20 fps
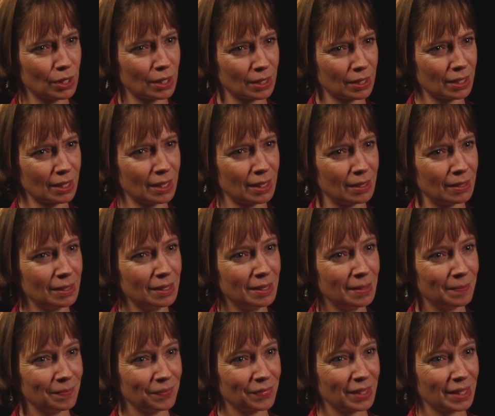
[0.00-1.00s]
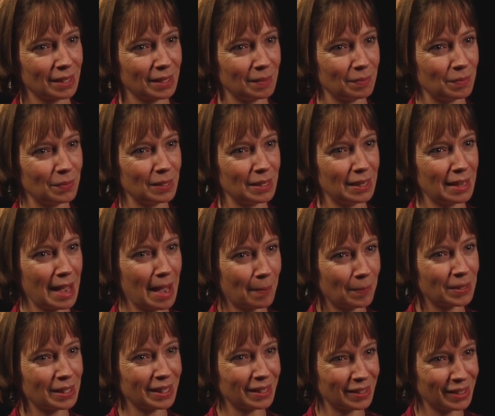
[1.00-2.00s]
things can can be
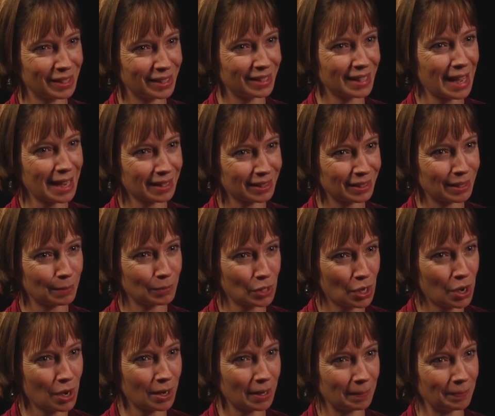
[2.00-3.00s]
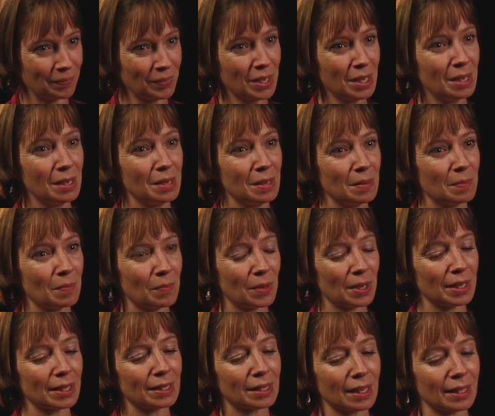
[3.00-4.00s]
happening at the exact same time.
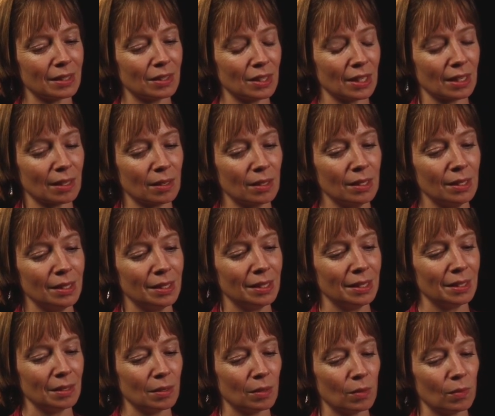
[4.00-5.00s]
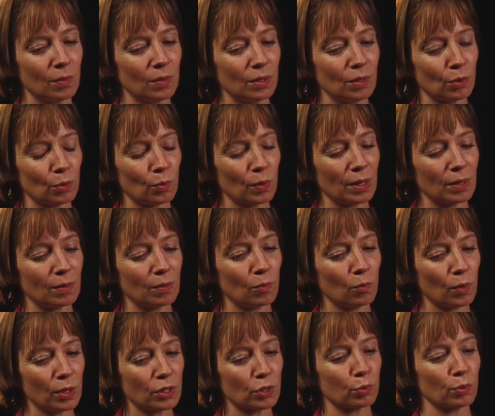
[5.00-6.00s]
But I think, you know, when
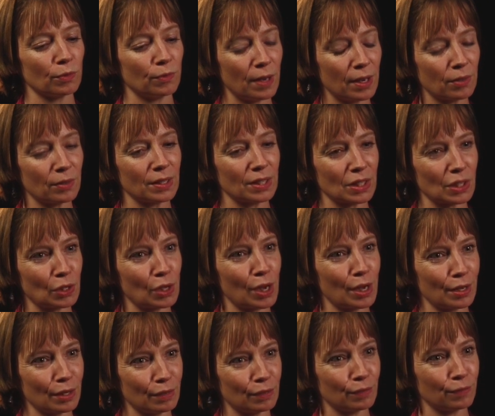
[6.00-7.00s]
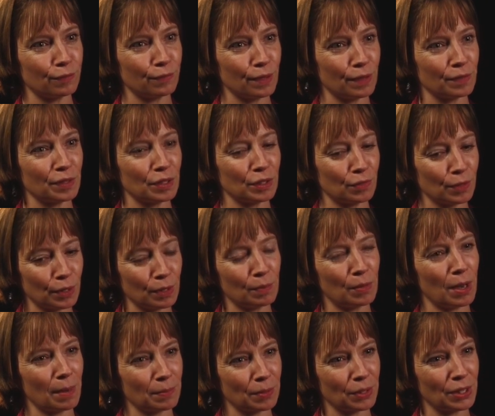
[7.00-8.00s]
once we're veterans, a lot of, of the civilian
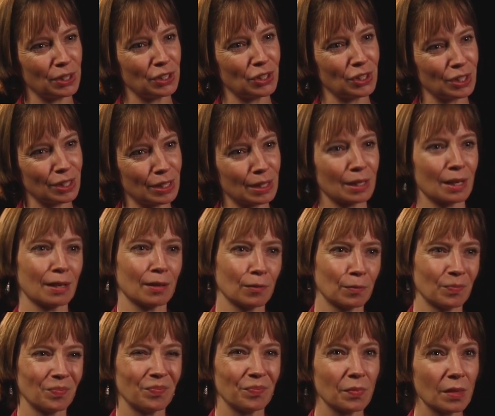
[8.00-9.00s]
population just kind of